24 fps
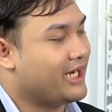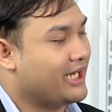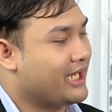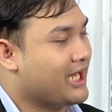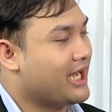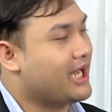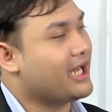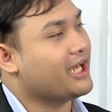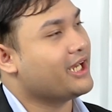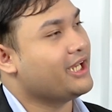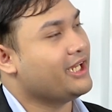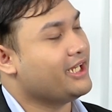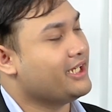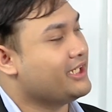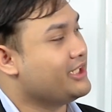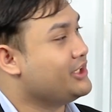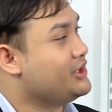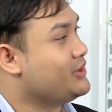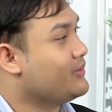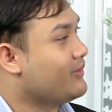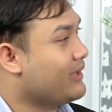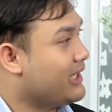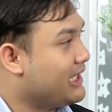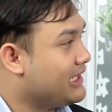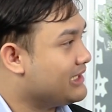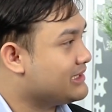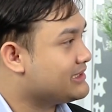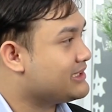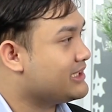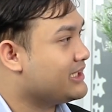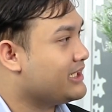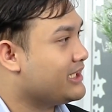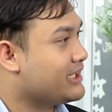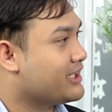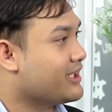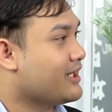regarding the
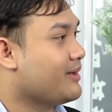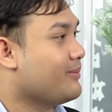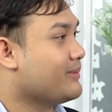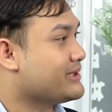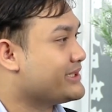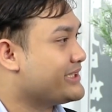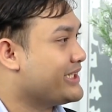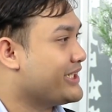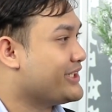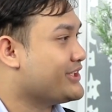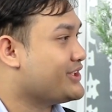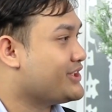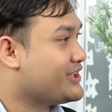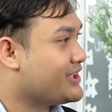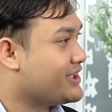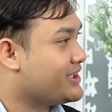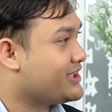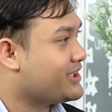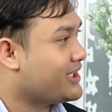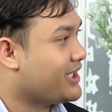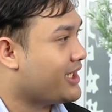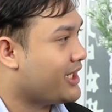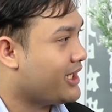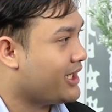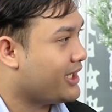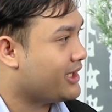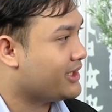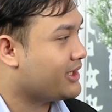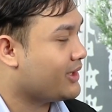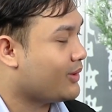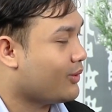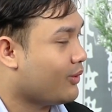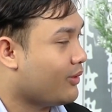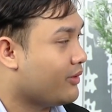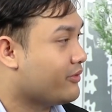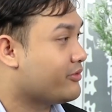U.S. economic sanction
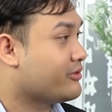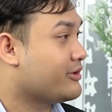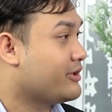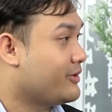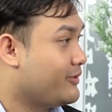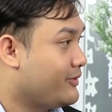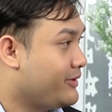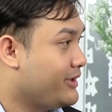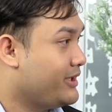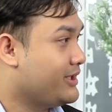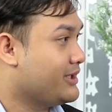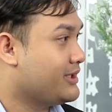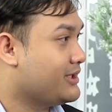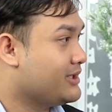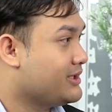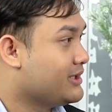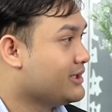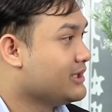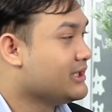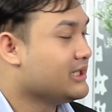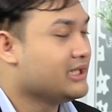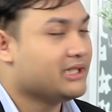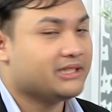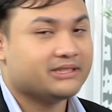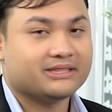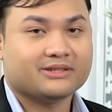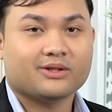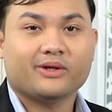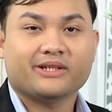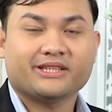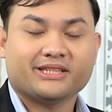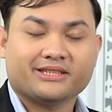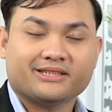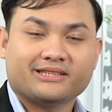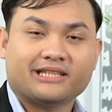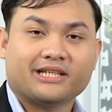and North Korea. So
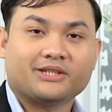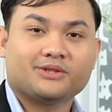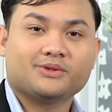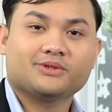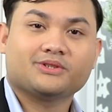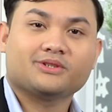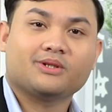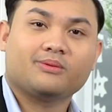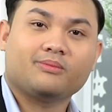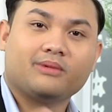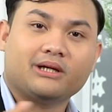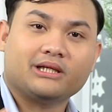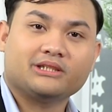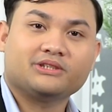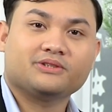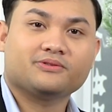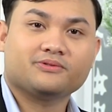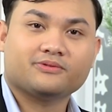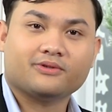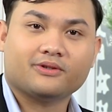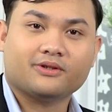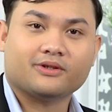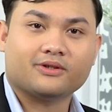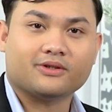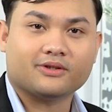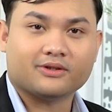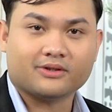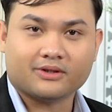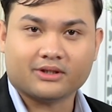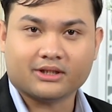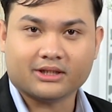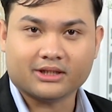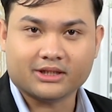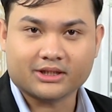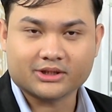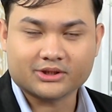thank you so much for
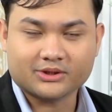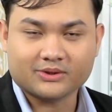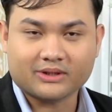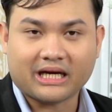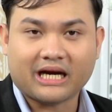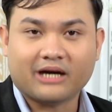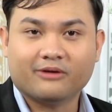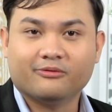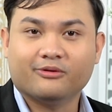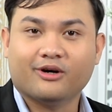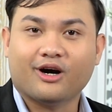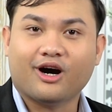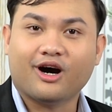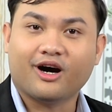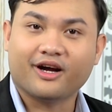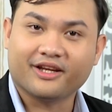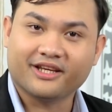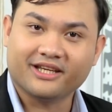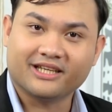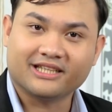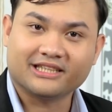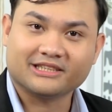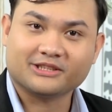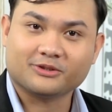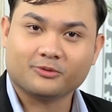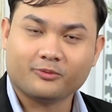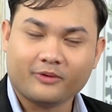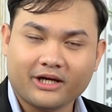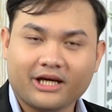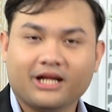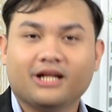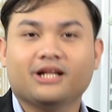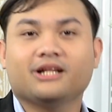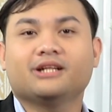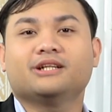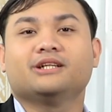to our audience as
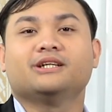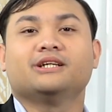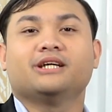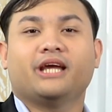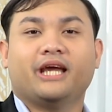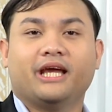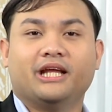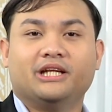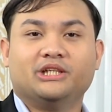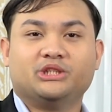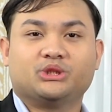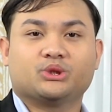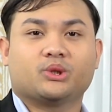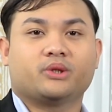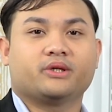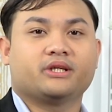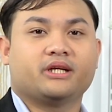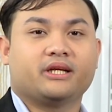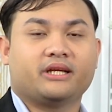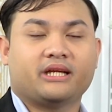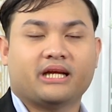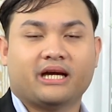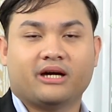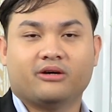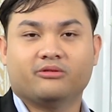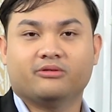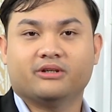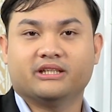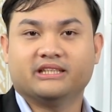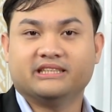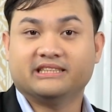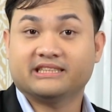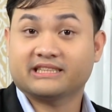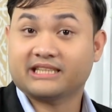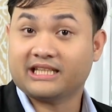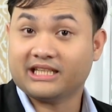well in joining our
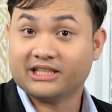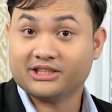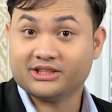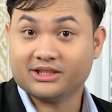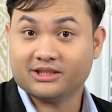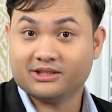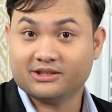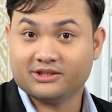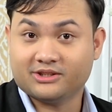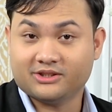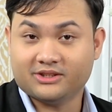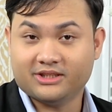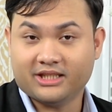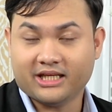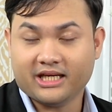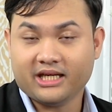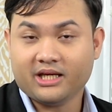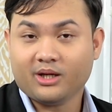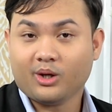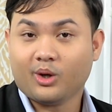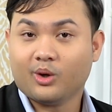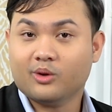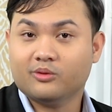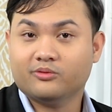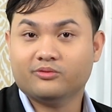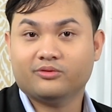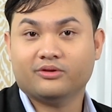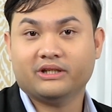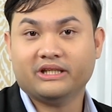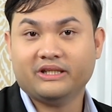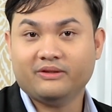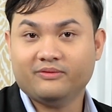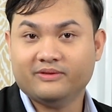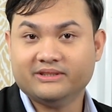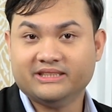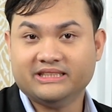discussion today.
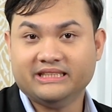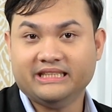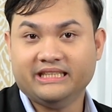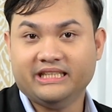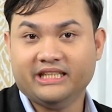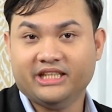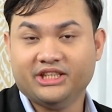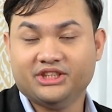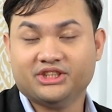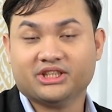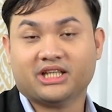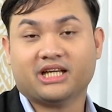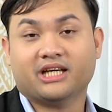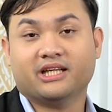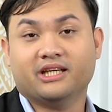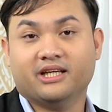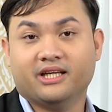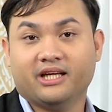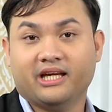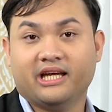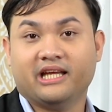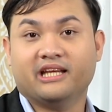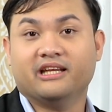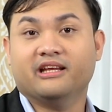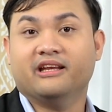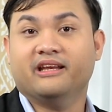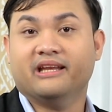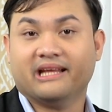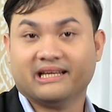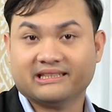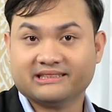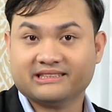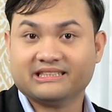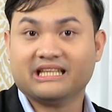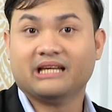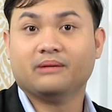Hopefully we see each other in the
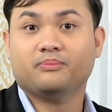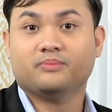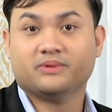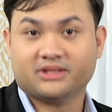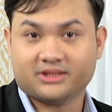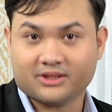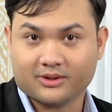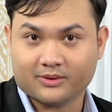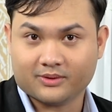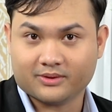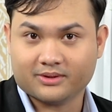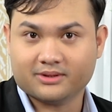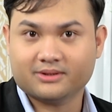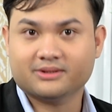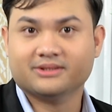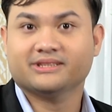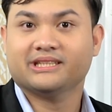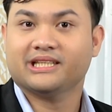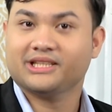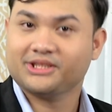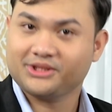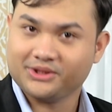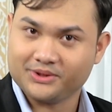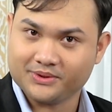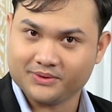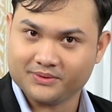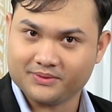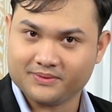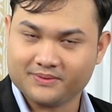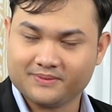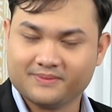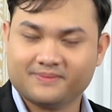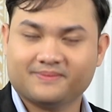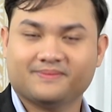next episode. Thank you.